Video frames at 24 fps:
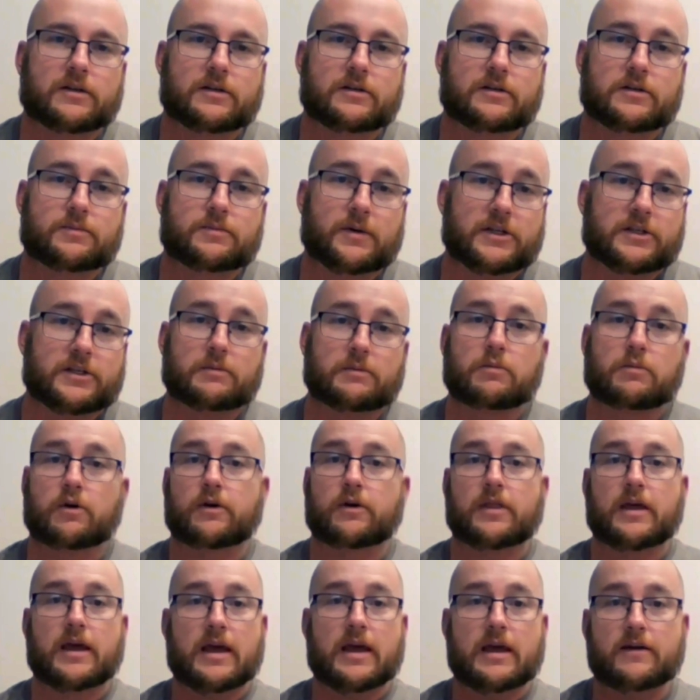and especially more
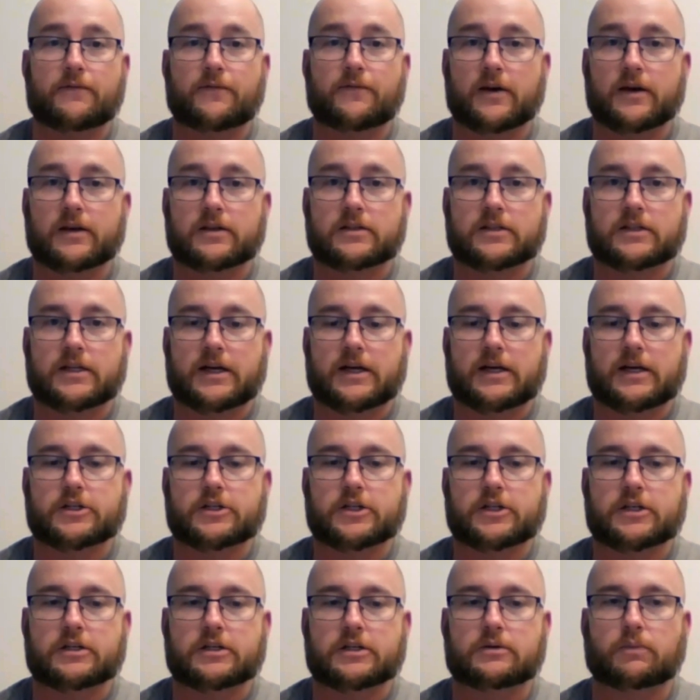the infant
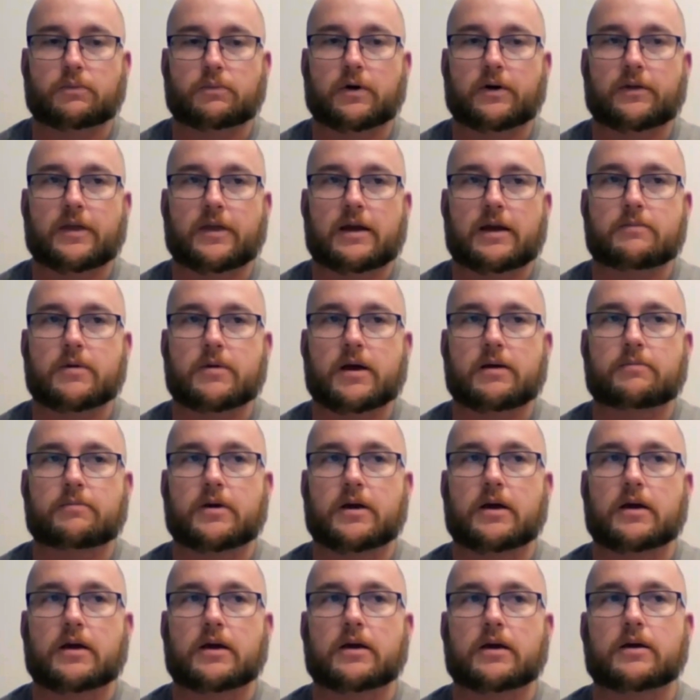stages where they might
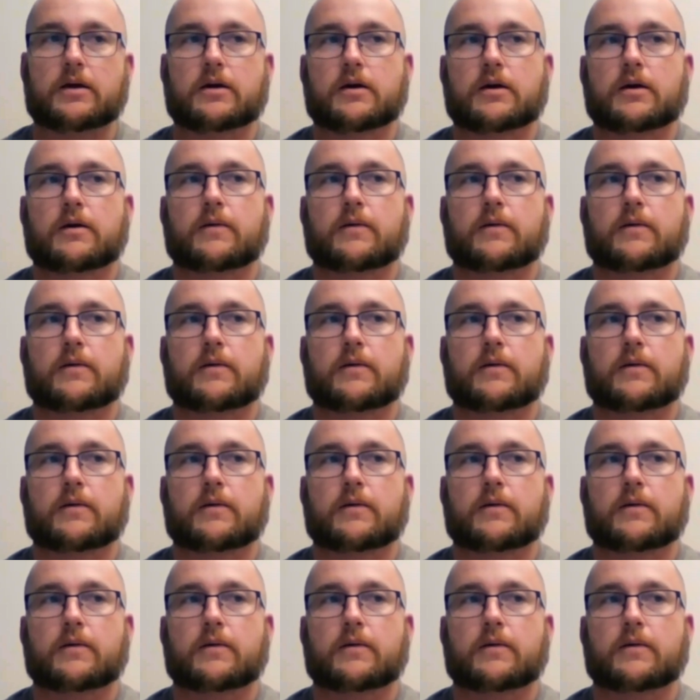be,